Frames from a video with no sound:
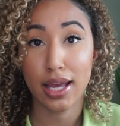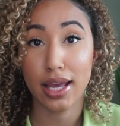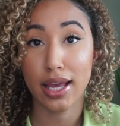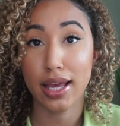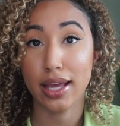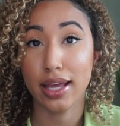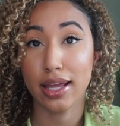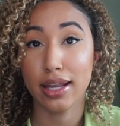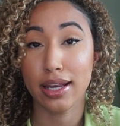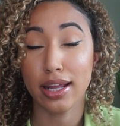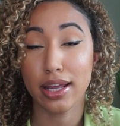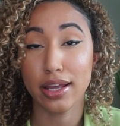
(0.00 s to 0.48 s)

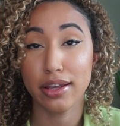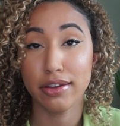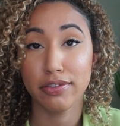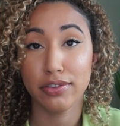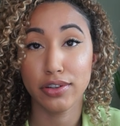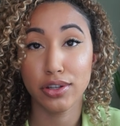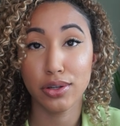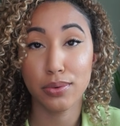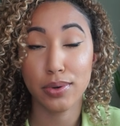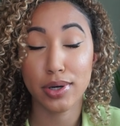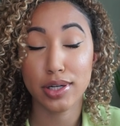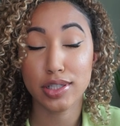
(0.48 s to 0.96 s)
And
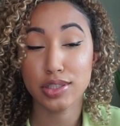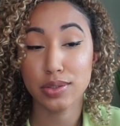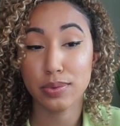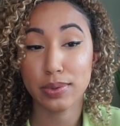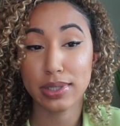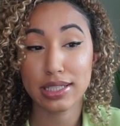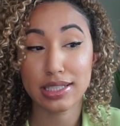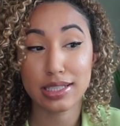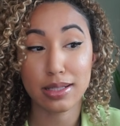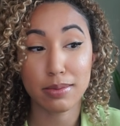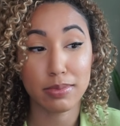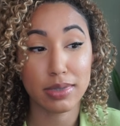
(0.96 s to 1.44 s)
if you are
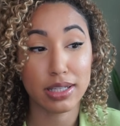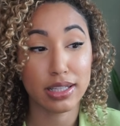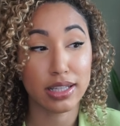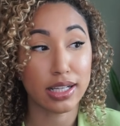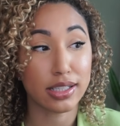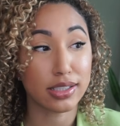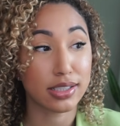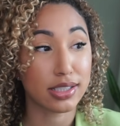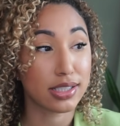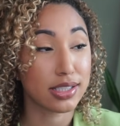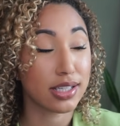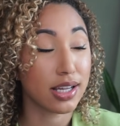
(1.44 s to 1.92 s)
doing something
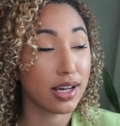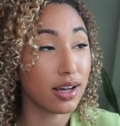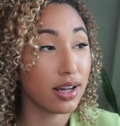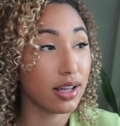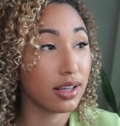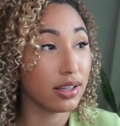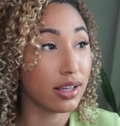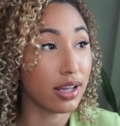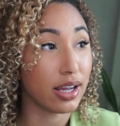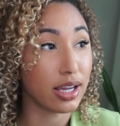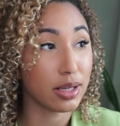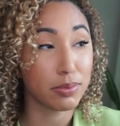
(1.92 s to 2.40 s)
that does
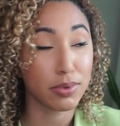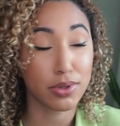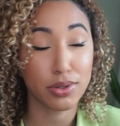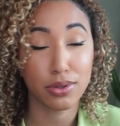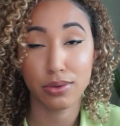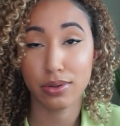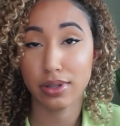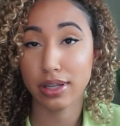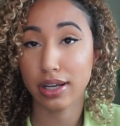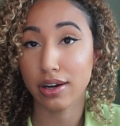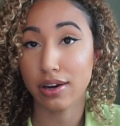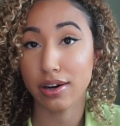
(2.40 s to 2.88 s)
not align with
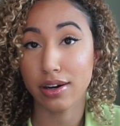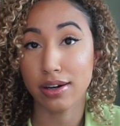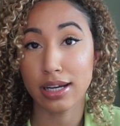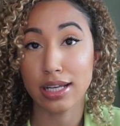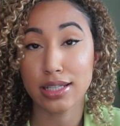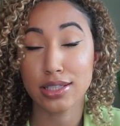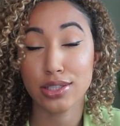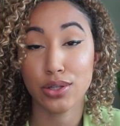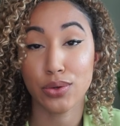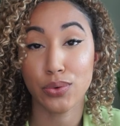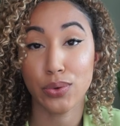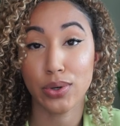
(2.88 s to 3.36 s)
who they are
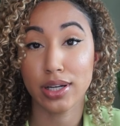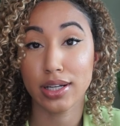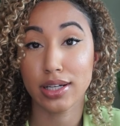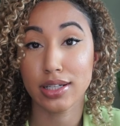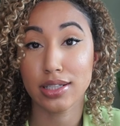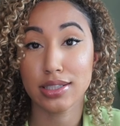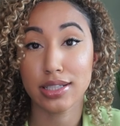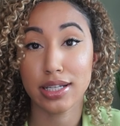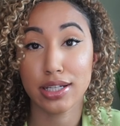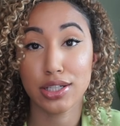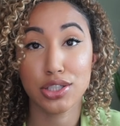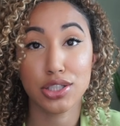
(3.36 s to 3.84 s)
as an
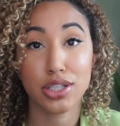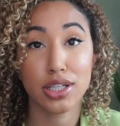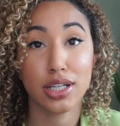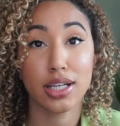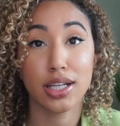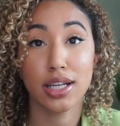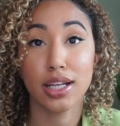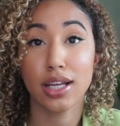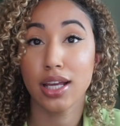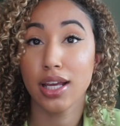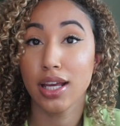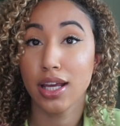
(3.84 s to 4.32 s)

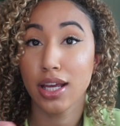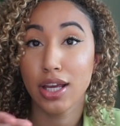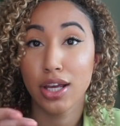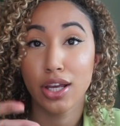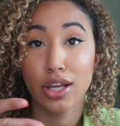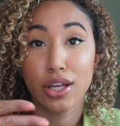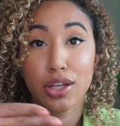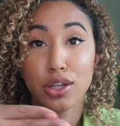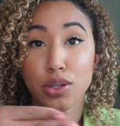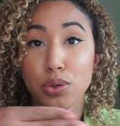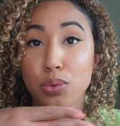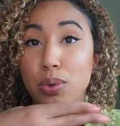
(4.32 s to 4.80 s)
organization,
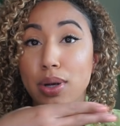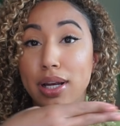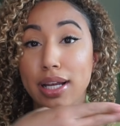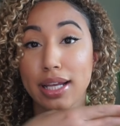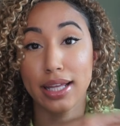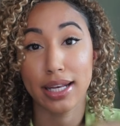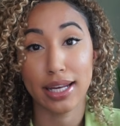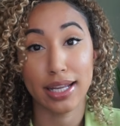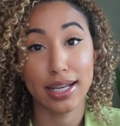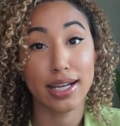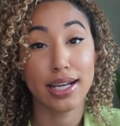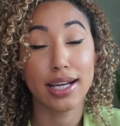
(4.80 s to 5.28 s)
you are
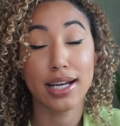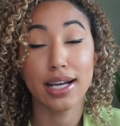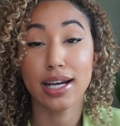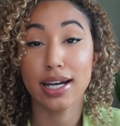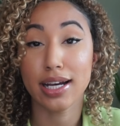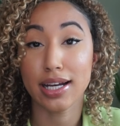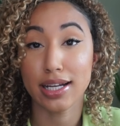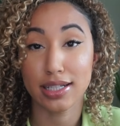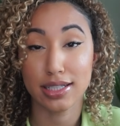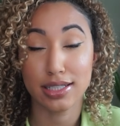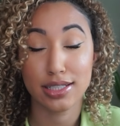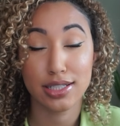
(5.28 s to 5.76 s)
getting
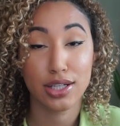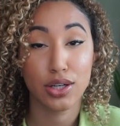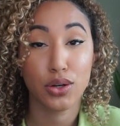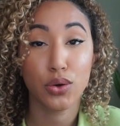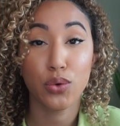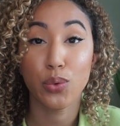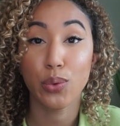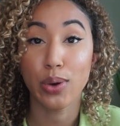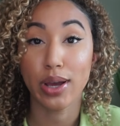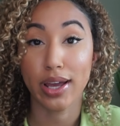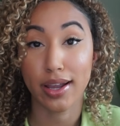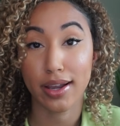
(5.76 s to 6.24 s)
cut
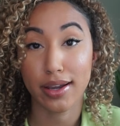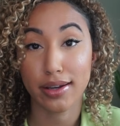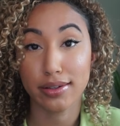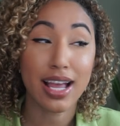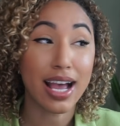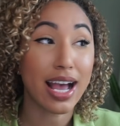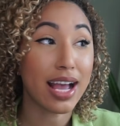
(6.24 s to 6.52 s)
quick.